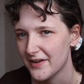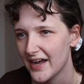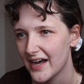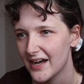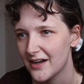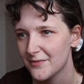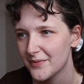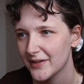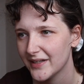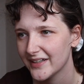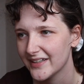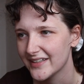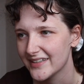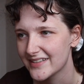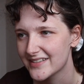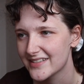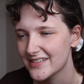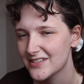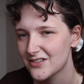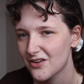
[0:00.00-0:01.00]
out
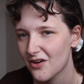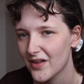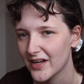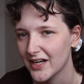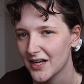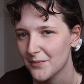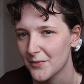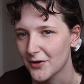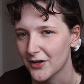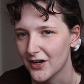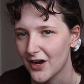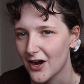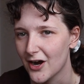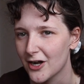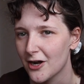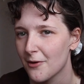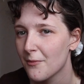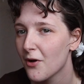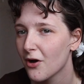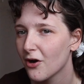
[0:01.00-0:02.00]
because it's not like I'm on a car
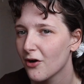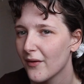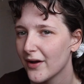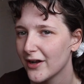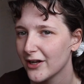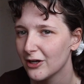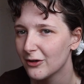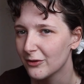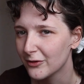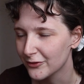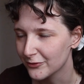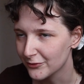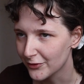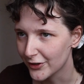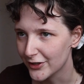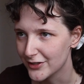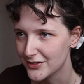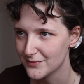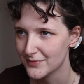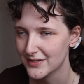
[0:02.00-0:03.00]
and I'm not going to go on the
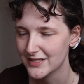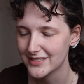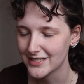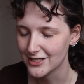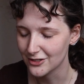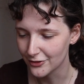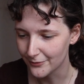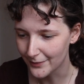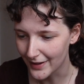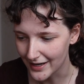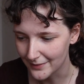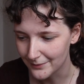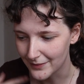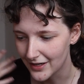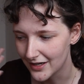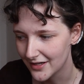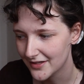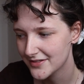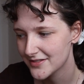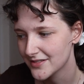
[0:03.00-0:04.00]
roads. I'm going to stay on the bike
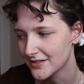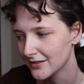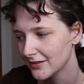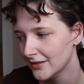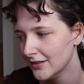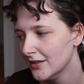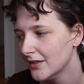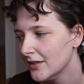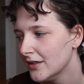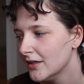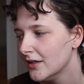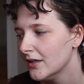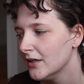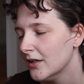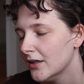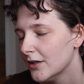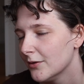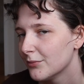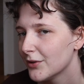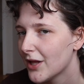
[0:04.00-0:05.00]
paths and
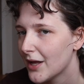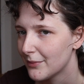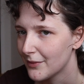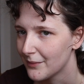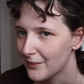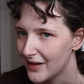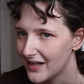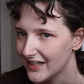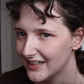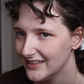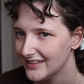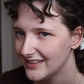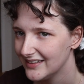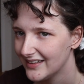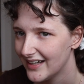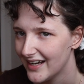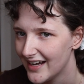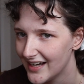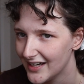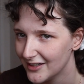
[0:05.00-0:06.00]
blah blah
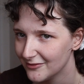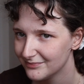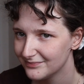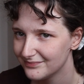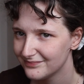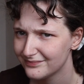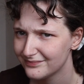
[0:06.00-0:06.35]
blah.